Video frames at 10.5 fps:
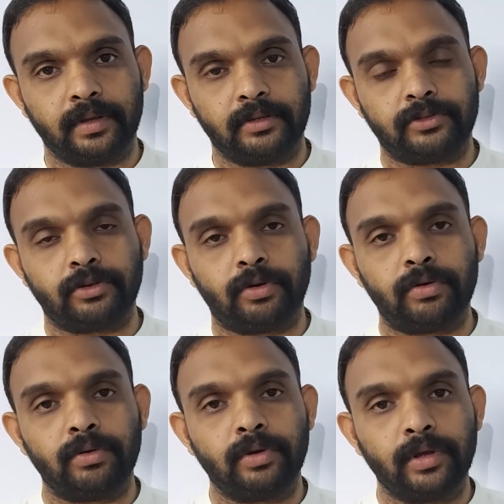
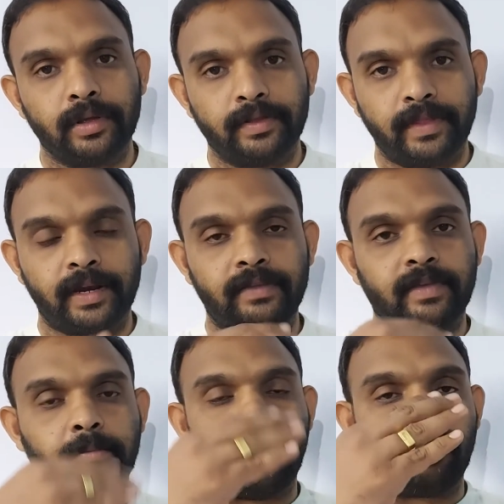So there is
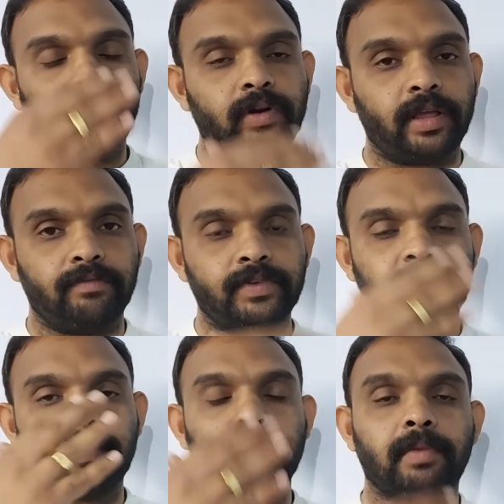a boundary,
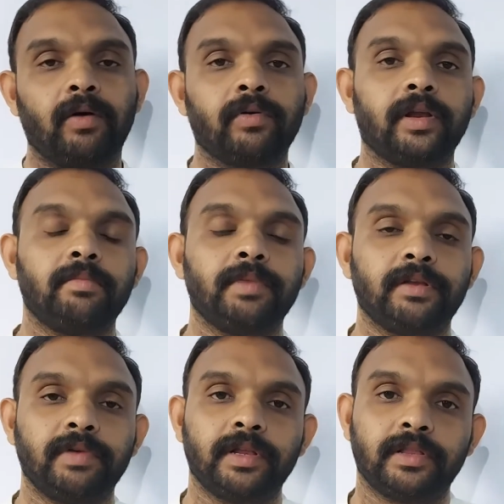visible boundary
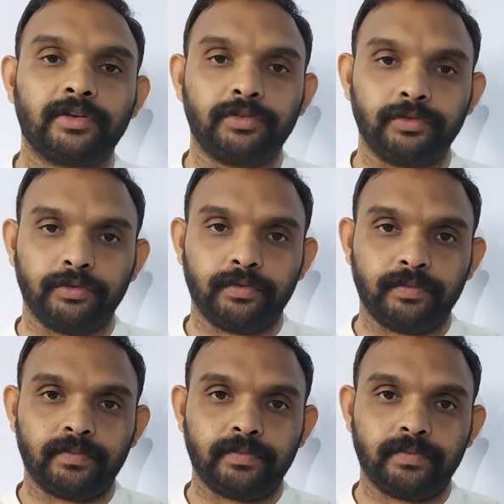between the two.